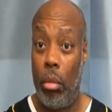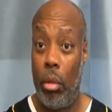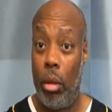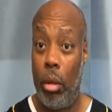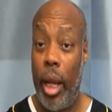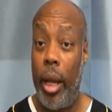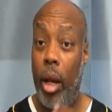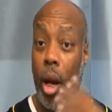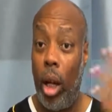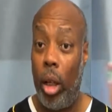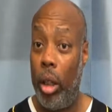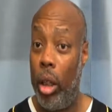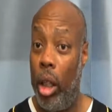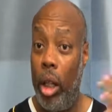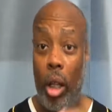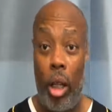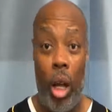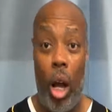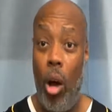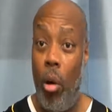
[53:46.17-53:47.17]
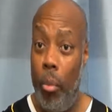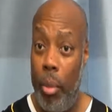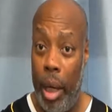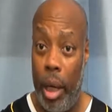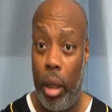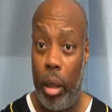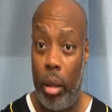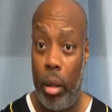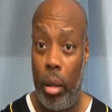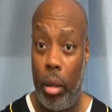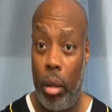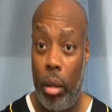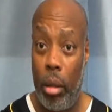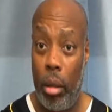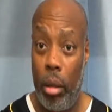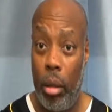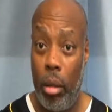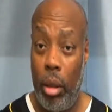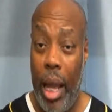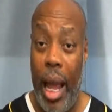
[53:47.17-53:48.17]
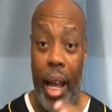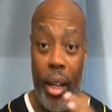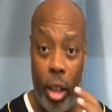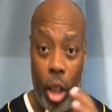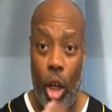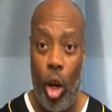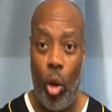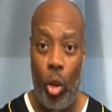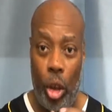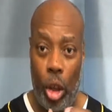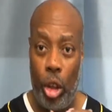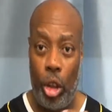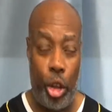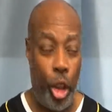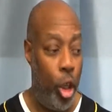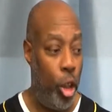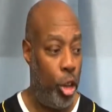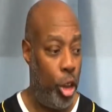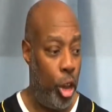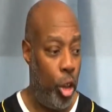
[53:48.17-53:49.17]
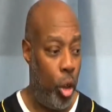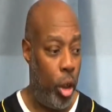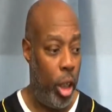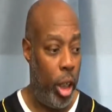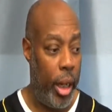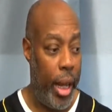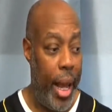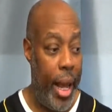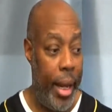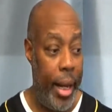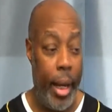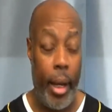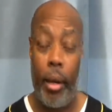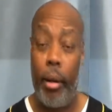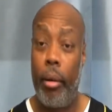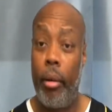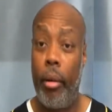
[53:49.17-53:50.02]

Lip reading: They called it an annulment. They had to go to the church in order to get it.